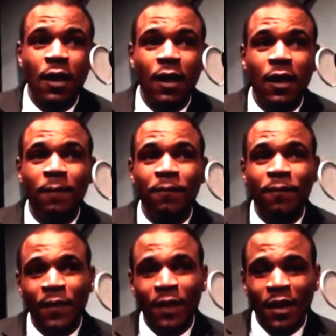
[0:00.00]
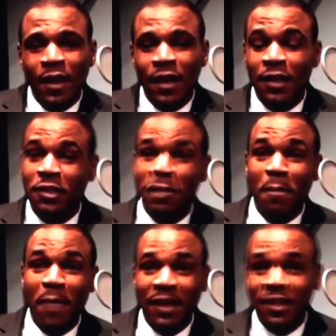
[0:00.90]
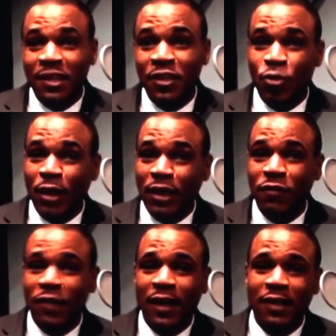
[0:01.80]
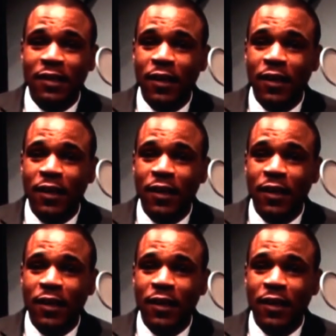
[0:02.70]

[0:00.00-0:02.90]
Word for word: Uh, Okay. It's an amazing training device.